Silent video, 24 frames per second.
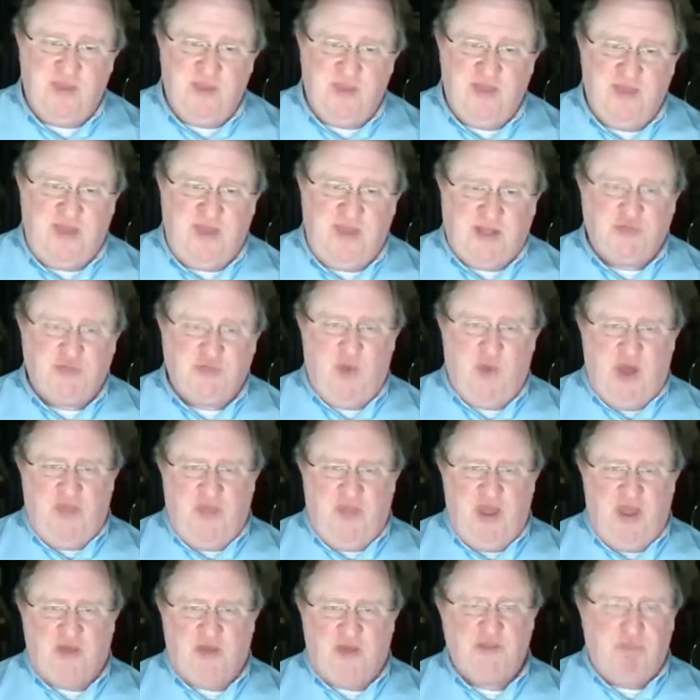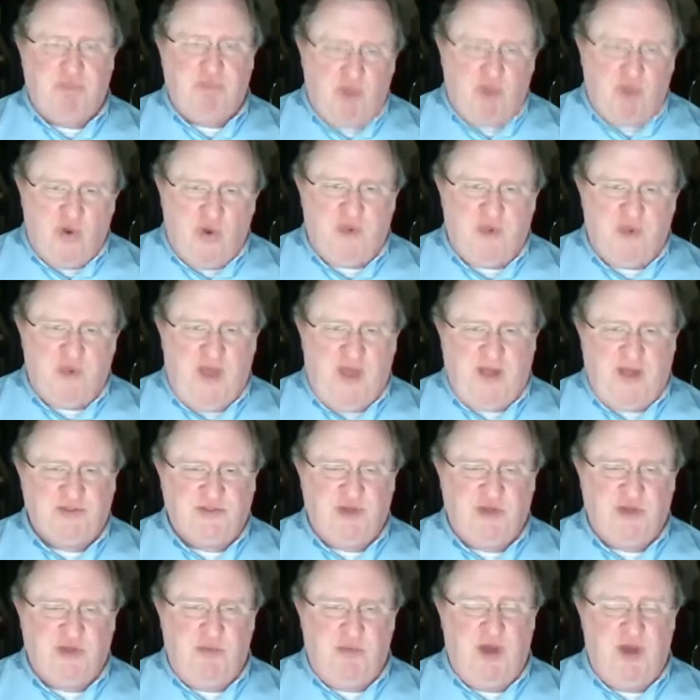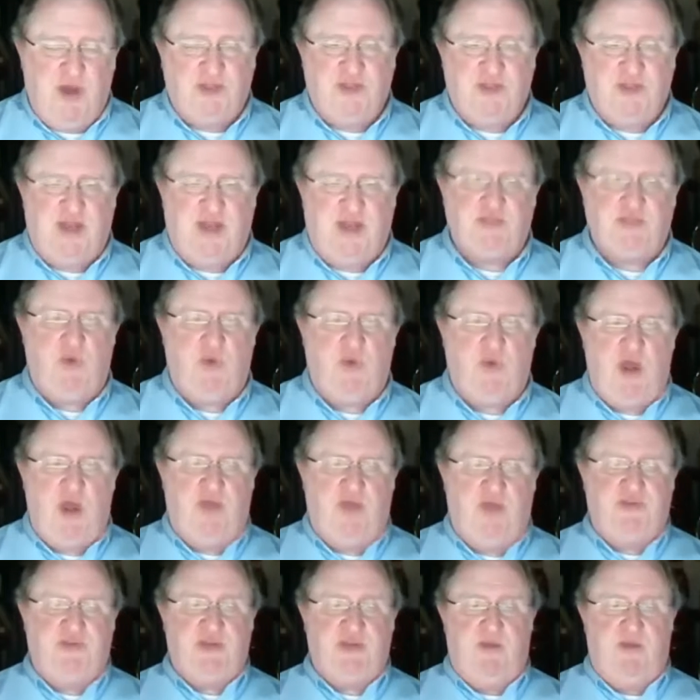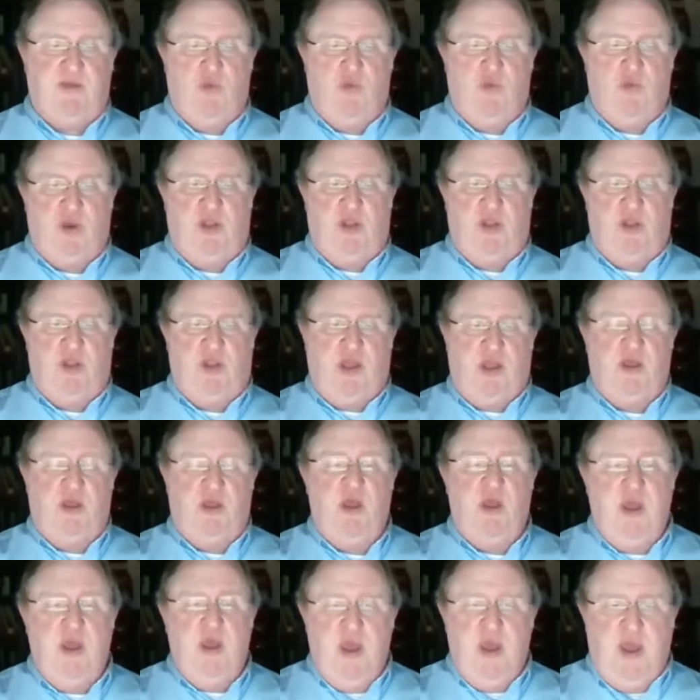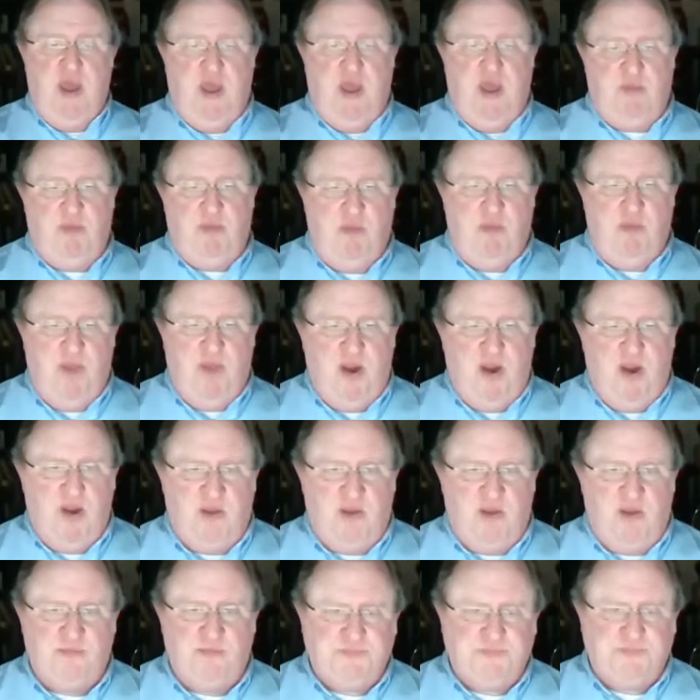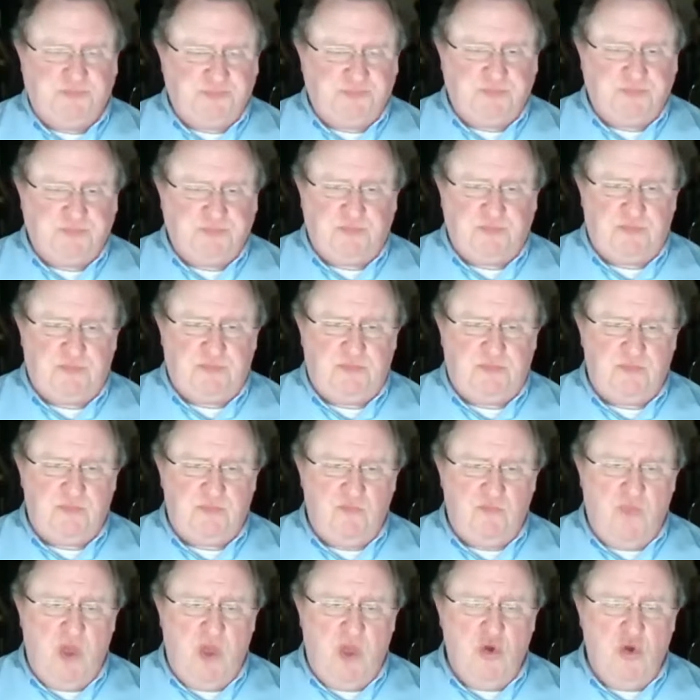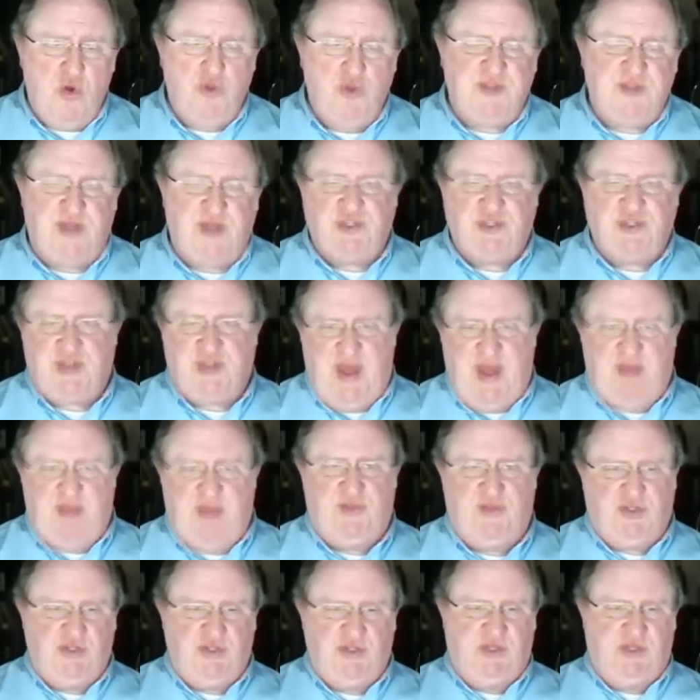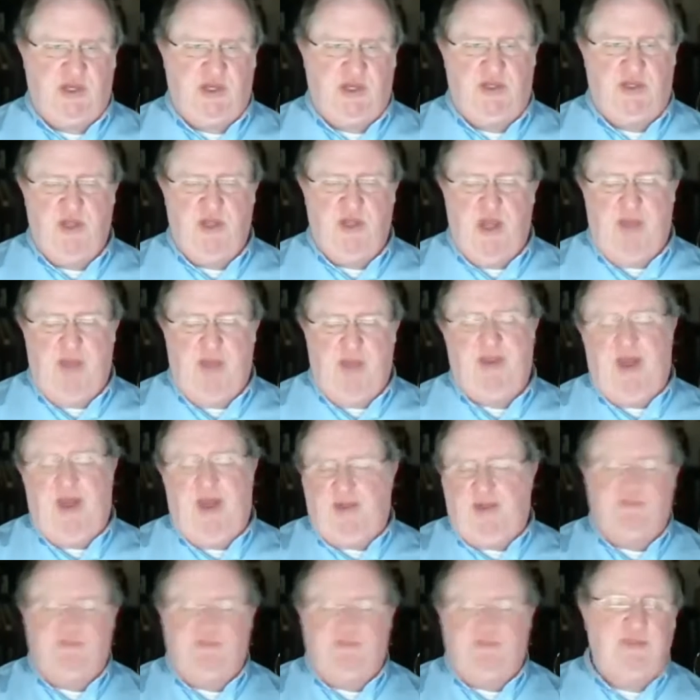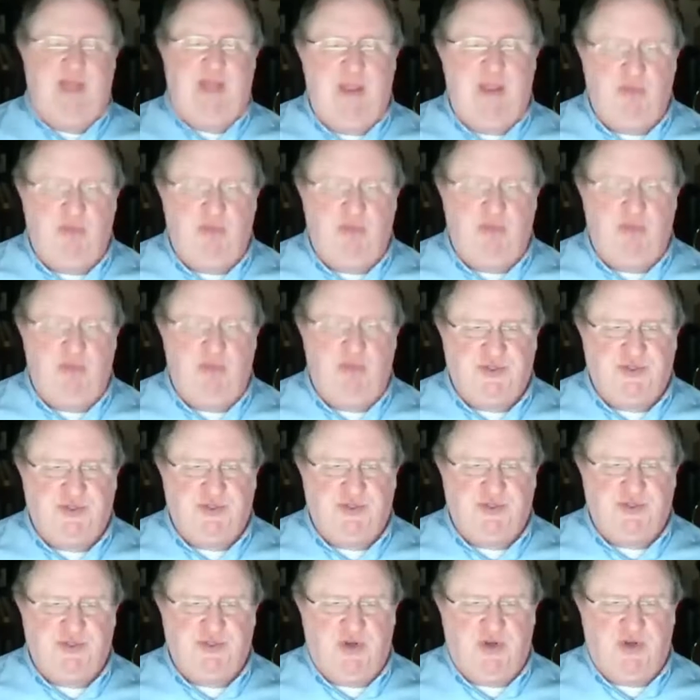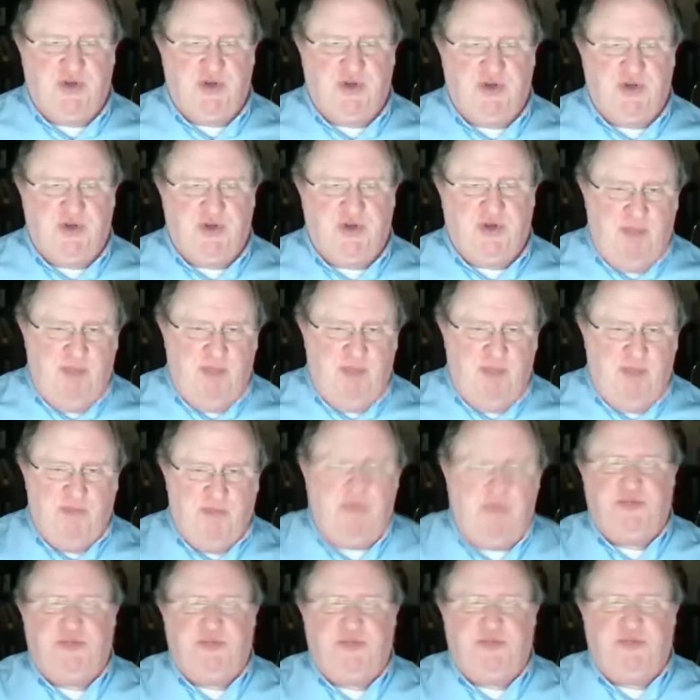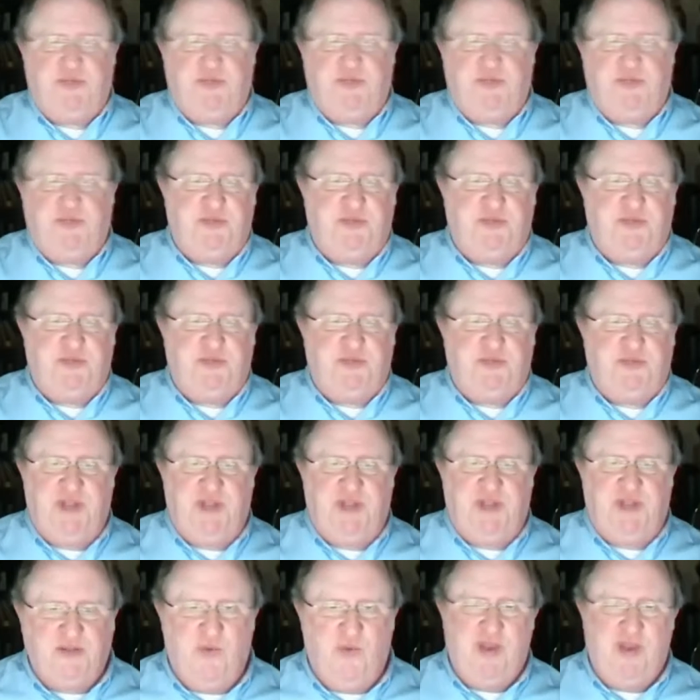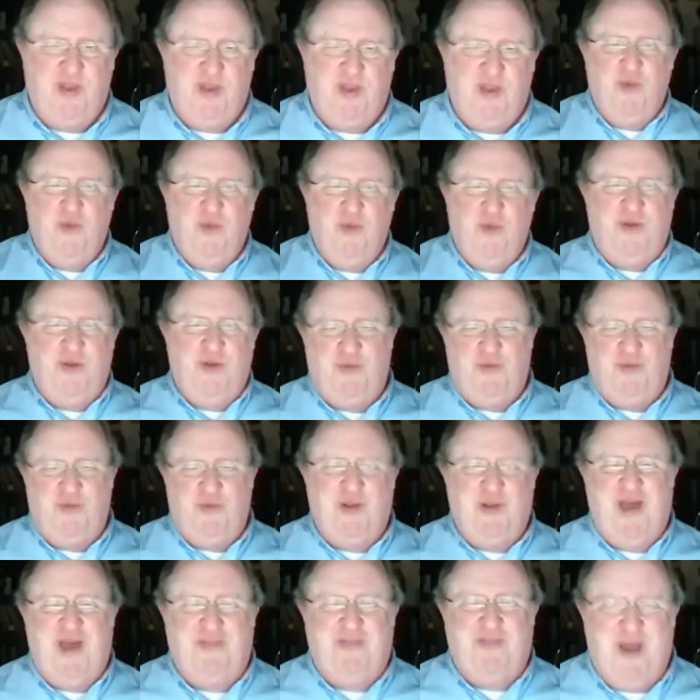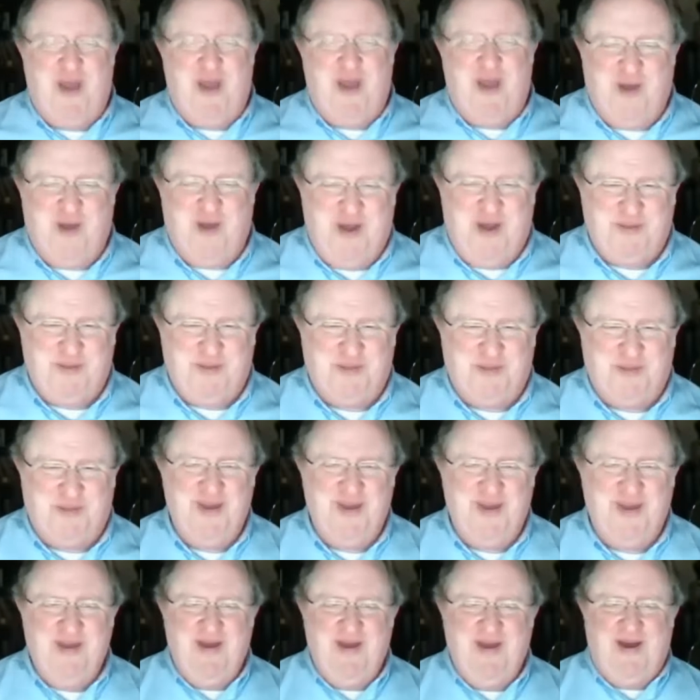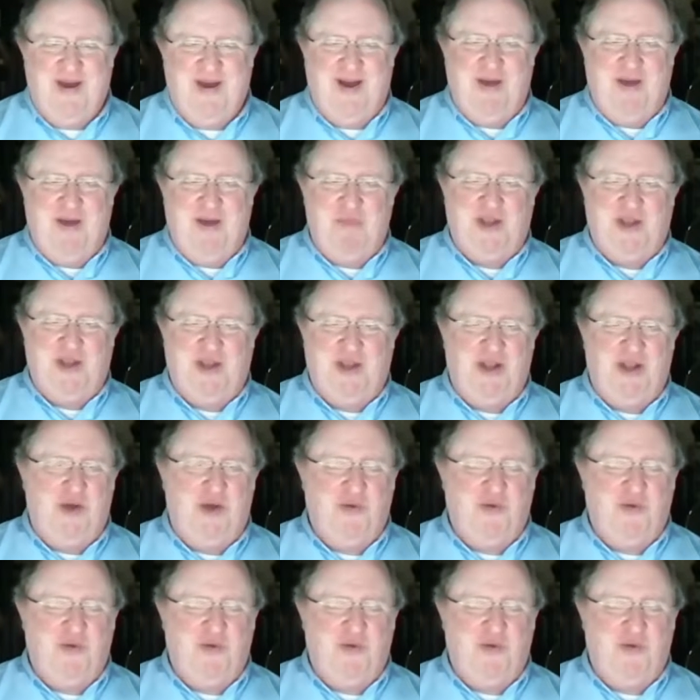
That's why they explore that so much. That's why if someone like Amy Barrett, who's not just Catholic, labels are kind of funny. I'm a Presbyterian, so we don't have that problem. But